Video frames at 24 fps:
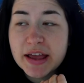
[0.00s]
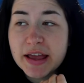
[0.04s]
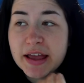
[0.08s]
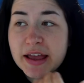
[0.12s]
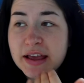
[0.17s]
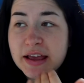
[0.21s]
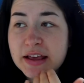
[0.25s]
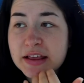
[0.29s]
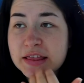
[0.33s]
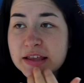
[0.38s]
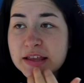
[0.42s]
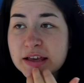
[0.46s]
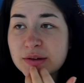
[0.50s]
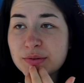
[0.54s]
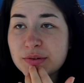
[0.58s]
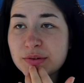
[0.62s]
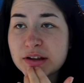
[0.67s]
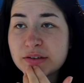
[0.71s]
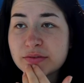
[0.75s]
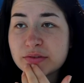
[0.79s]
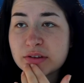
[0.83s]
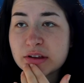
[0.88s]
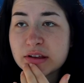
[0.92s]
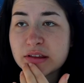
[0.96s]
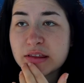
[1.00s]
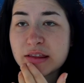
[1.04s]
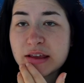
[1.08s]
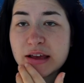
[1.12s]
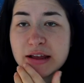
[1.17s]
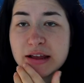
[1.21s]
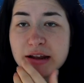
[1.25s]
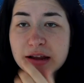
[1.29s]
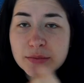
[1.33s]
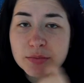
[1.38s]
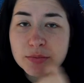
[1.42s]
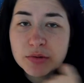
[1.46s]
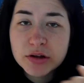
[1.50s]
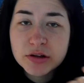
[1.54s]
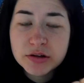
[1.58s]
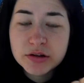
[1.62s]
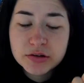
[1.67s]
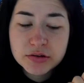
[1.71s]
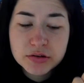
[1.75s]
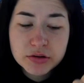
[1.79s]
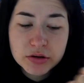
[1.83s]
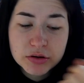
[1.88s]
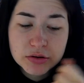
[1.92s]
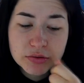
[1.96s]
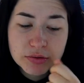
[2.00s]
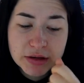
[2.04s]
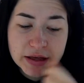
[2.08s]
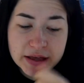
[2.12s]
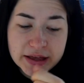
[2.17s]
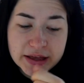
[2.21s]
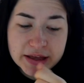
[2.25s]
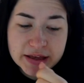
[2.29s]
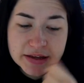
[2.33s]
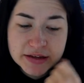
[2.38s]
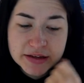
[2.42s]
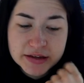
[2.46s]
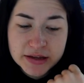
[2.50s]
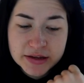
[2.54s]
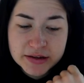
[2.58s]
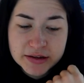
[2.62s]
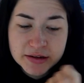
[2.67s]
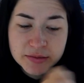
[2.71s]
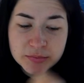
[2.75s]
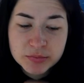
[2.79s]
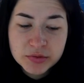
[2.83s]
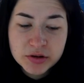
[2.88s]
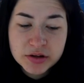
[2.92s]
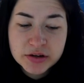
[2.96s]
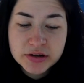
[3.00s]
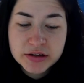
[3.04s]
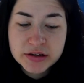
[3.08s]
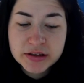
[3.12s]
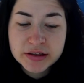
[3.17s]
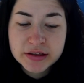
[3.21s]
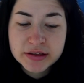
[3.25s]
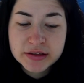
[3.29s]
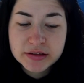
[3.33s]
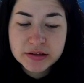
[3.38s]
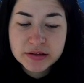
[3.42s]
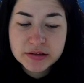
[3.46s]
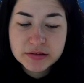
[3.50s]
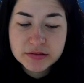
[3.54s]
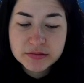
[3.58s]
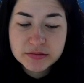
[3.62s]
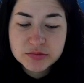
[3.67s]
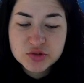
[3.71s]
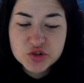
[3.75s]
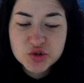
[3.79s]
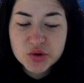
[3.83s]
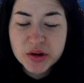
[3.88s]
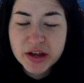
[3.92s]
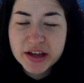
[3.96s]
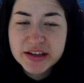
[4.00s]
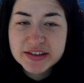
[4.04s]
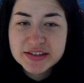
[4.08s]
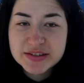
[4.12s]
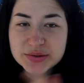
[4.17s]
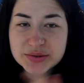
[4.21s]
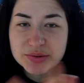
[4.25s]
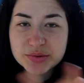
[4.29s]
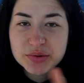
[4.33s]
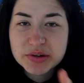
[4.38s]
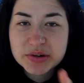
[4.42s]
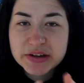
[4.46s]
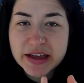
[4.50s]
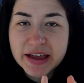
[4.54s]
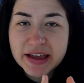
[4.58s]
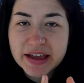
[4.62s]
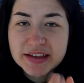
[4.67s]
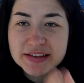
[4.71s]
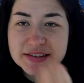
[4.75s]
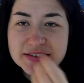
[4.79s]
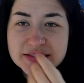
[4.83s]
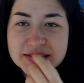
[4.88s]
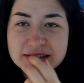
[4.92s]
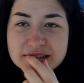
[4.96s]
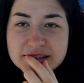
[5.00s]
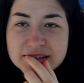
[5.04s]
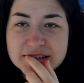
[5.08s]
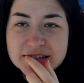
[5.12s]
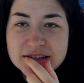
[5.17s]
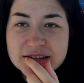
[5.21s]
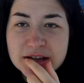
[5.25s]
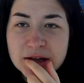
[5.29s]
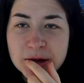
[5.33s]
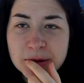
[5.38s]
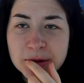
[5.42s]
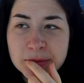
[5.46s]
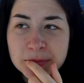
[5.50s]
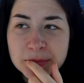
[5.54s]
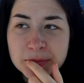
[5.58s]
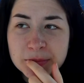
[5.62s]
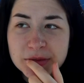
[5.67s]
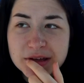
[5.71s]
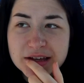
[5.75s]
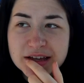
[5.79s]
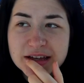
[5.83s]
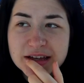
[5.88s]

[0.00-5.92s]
And then when I've done that, I'm gonna go ahead and I'm gonna like try to create some